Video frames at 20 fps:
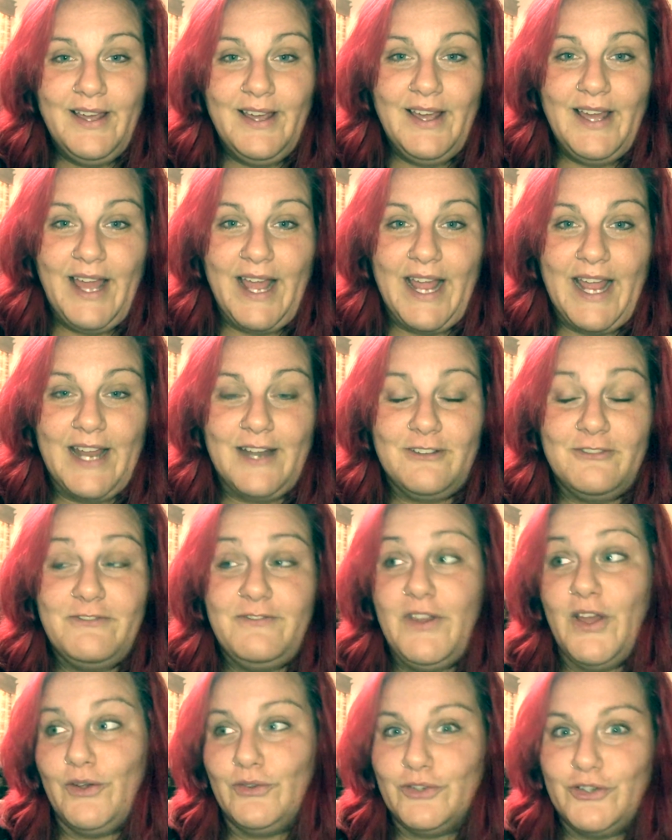and
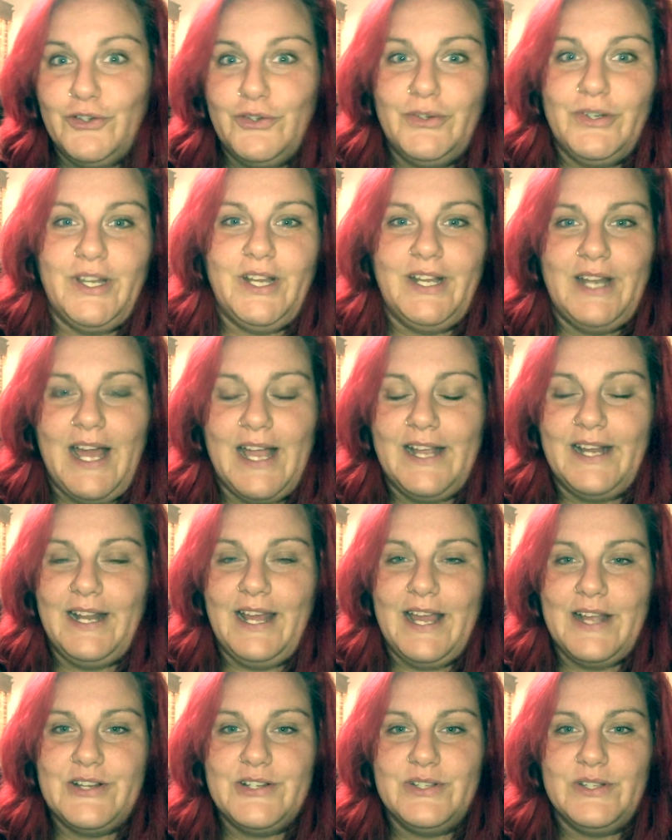felt good. I could
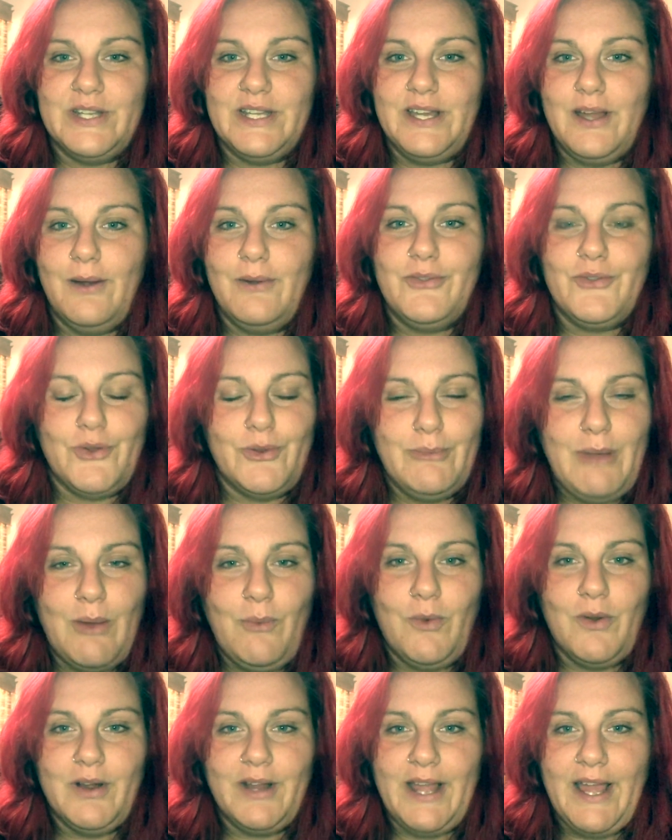actually go through my
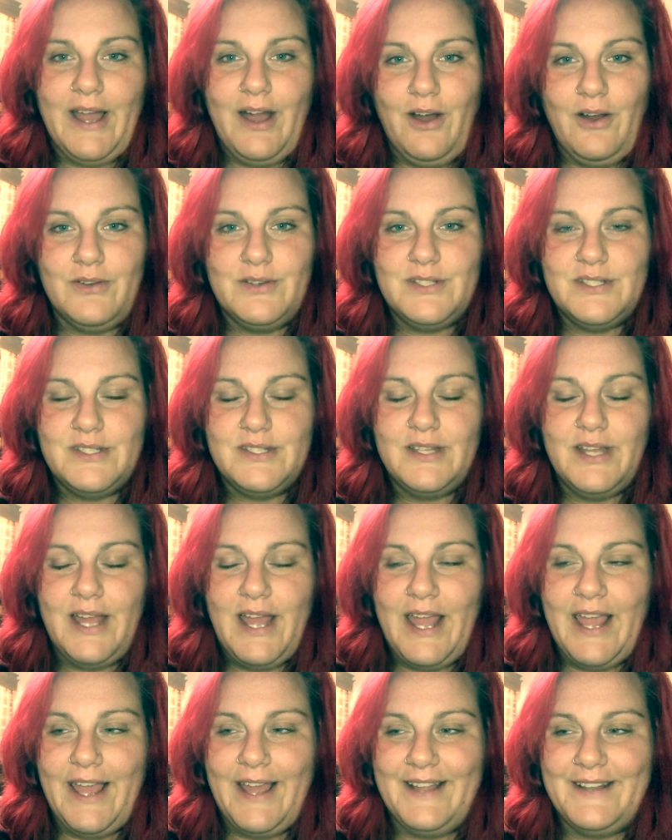workout
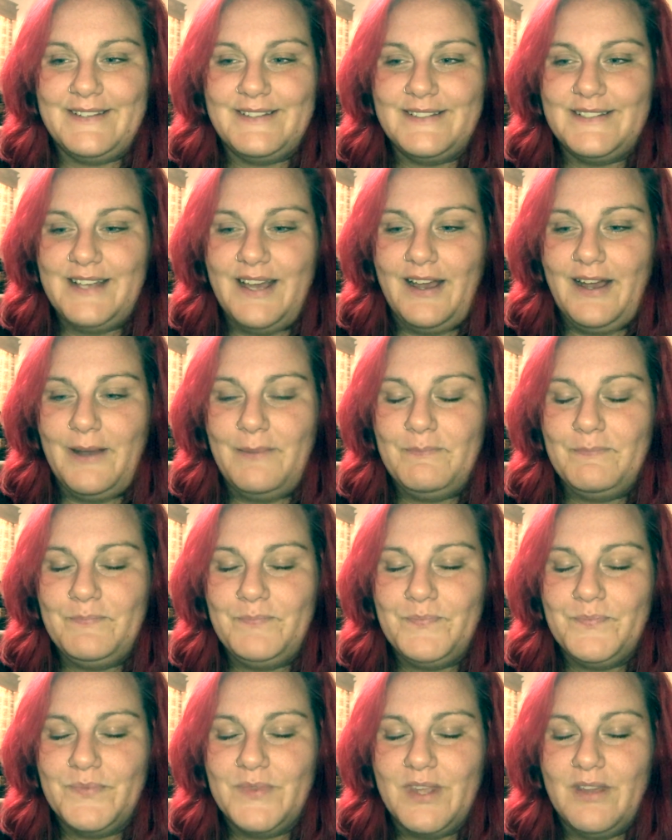and
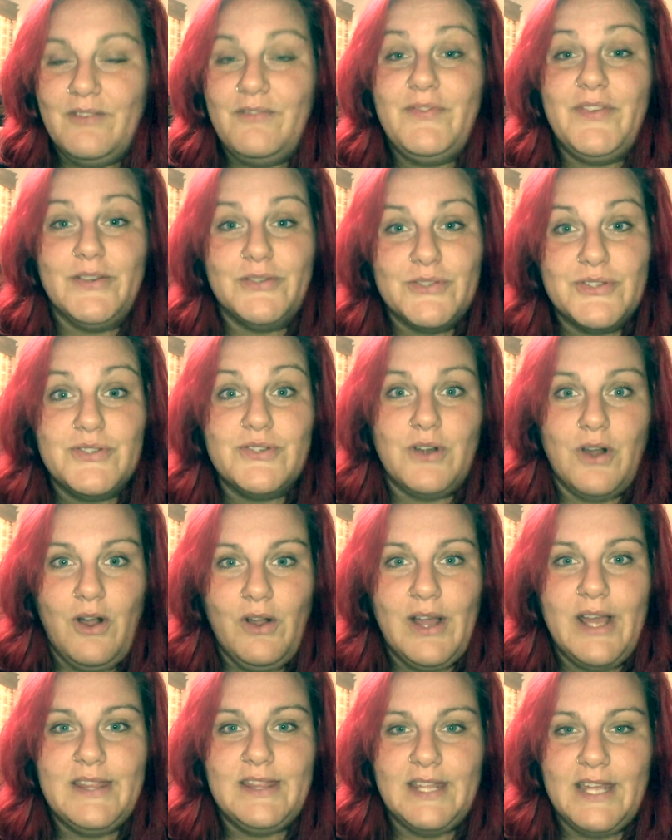feel strong
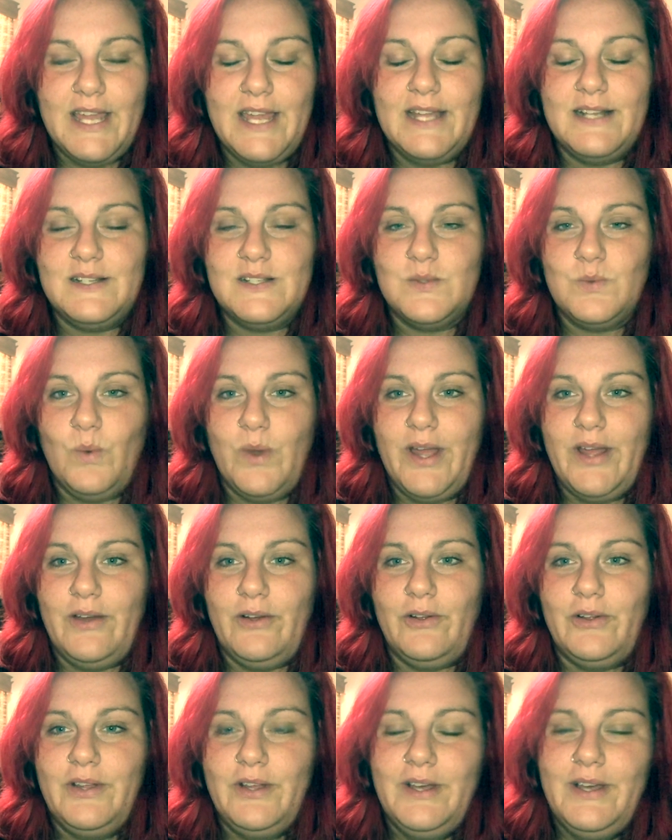at the end as
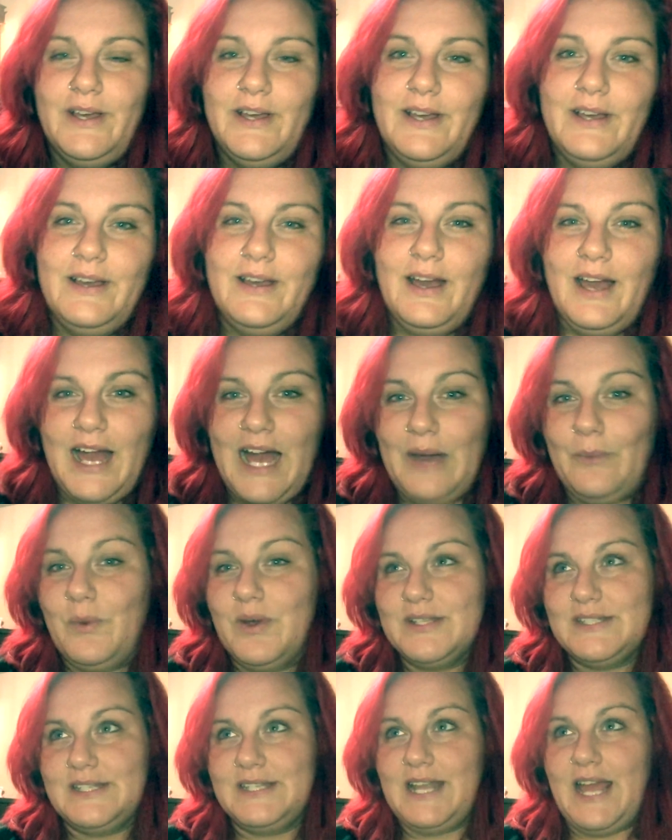well. I
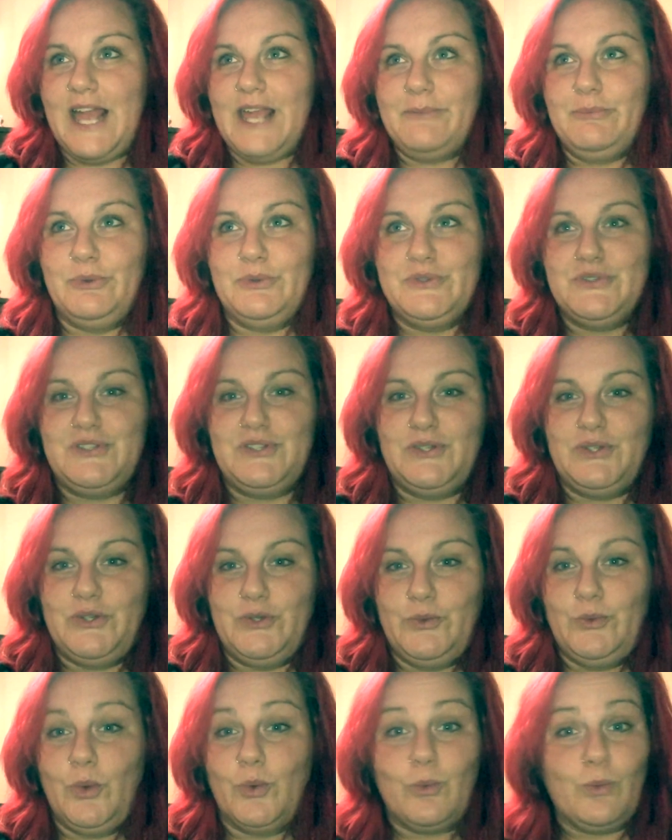wasn't able
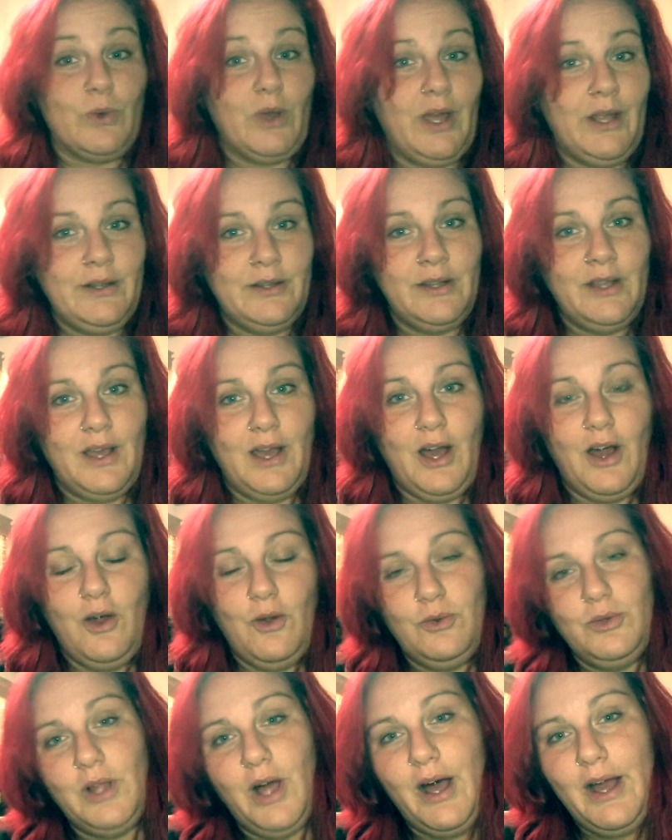to run a
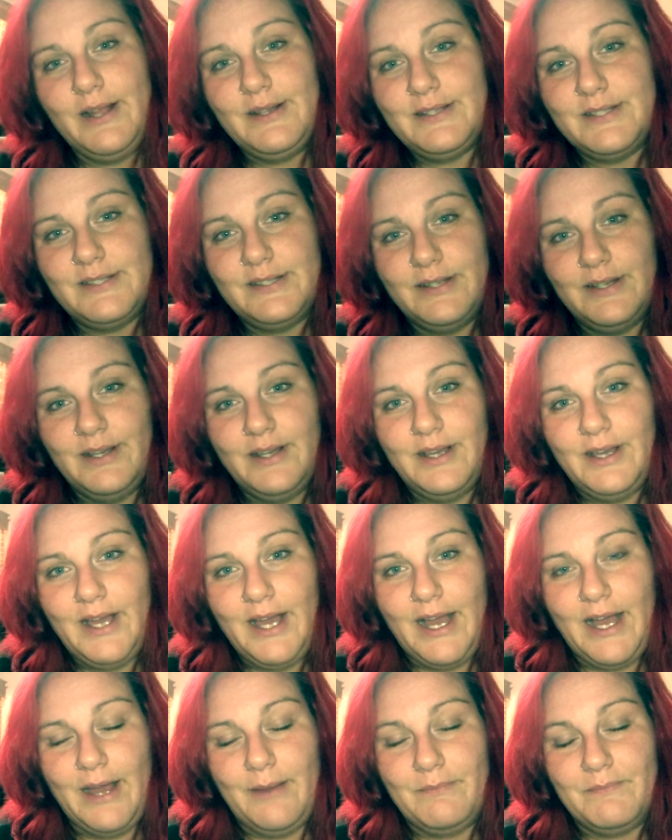whole lot.
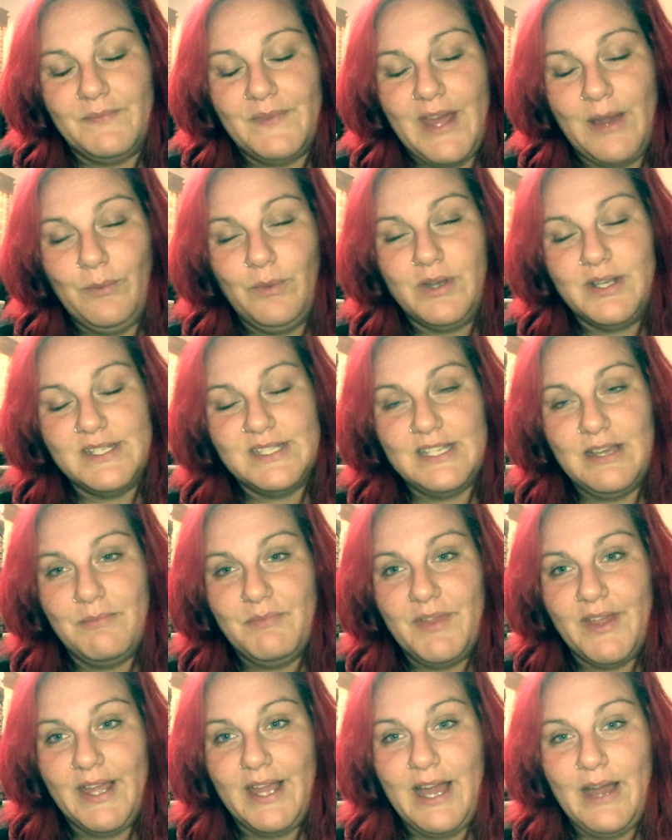That was
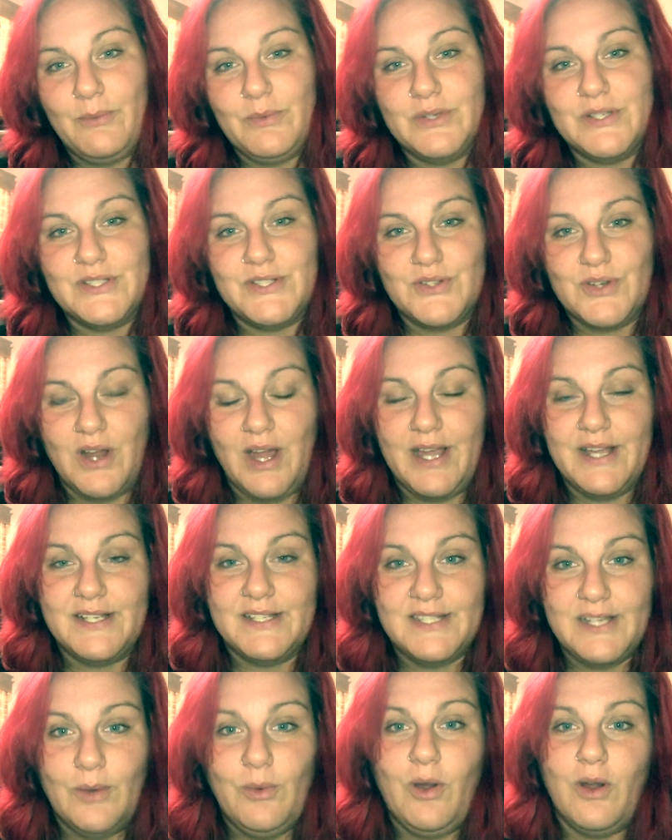something I was trying
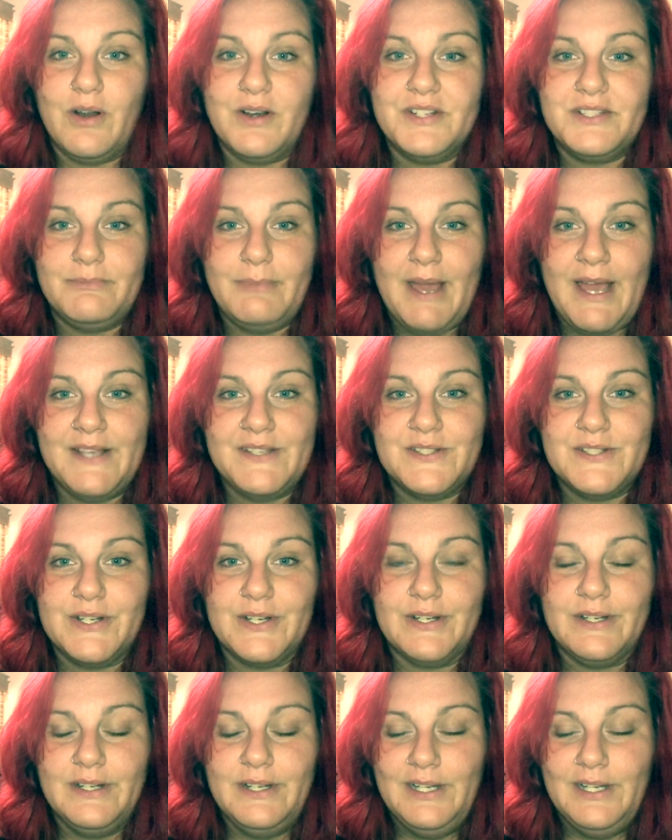so hard to master.